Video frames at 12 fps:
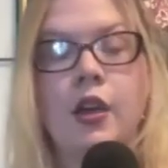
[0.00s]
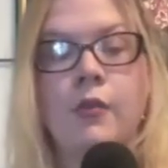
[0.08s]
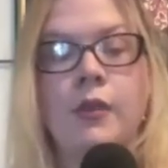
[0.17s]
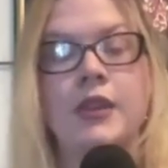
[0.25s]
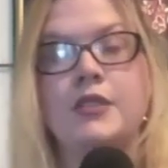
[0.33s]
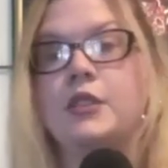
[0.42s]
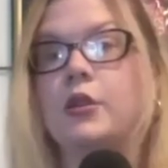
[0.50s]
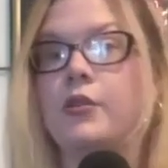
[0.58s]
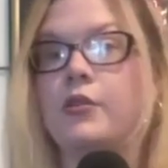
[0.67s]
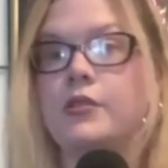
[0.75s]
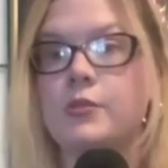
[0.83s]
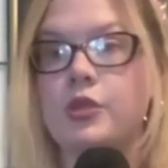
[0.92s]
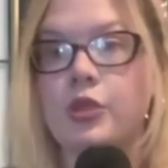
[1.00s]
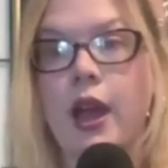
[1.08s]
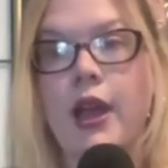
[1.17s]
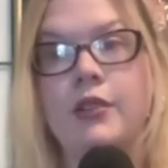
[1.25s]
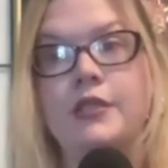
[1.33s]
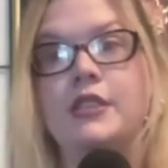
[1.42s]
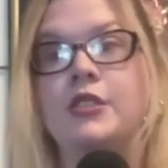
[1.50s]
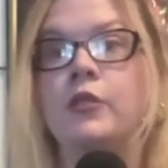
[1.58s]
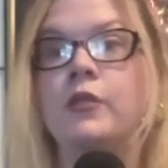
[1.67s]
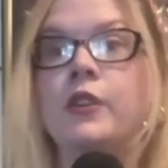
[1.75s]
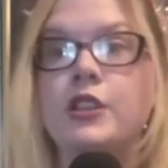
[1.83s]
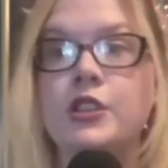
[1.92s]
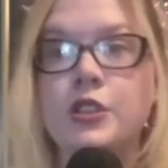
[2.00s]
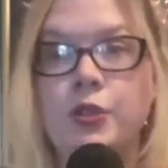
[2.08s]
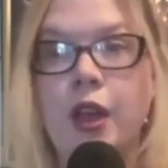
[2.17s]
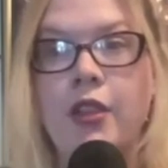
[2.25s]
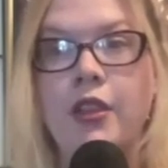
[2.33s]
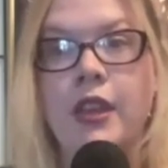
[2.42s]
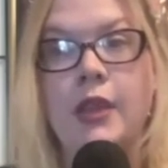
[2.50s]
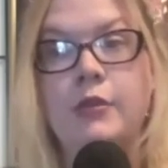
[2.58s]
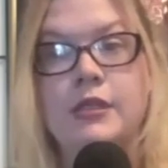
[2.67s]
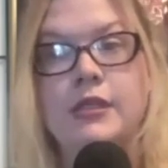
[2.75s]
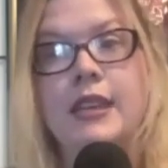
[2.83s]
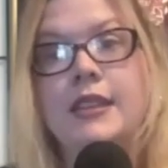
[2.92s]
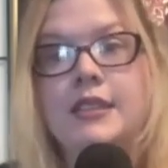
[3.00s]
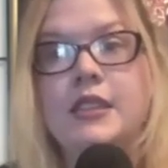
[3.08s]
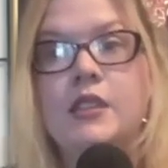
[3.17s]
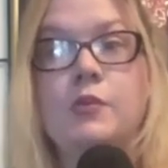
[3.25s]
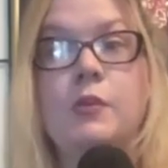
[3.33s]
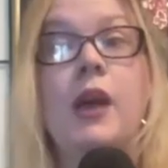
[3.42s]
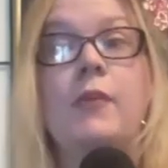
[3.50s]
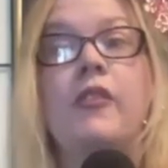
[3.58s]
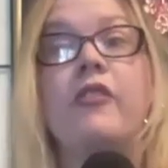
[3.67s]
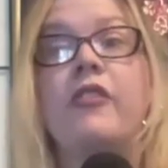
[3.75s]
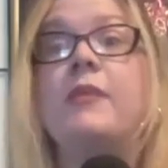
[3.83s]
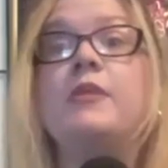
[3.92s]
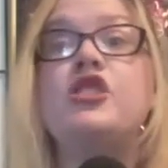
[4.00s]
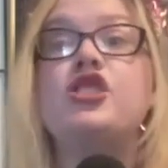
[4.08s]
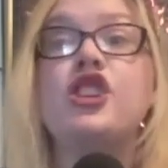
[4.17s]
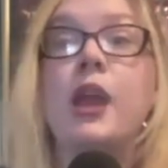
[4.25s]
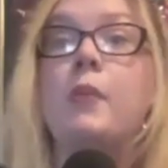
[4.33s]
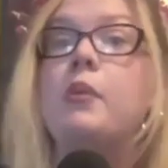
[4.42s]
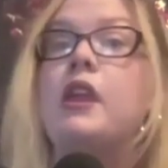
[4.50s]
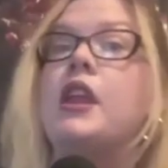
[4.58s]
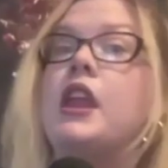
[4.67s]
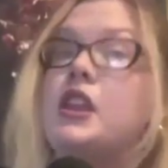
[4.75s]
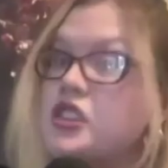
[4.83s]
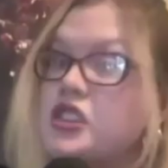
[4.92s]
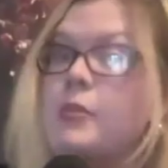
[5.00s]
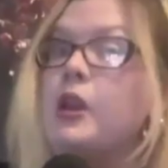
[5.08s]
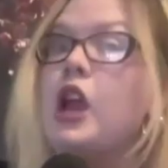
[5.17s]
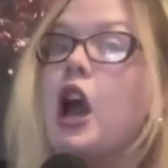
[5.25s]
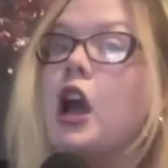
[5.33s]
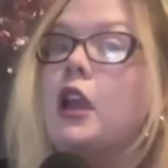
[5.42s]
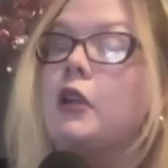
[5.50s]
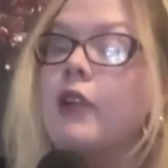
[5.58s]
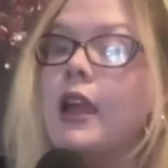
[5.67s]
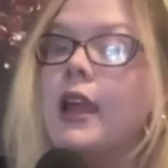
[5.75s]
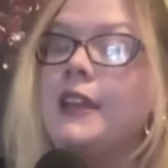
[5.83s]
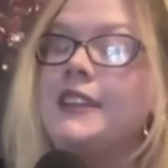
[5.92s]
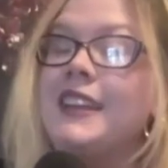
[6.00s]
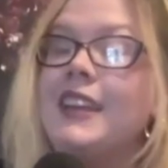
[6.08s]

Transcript: He has to go through some trials. He's known for his strength, and he was destined to become a famous champion and demigod, right?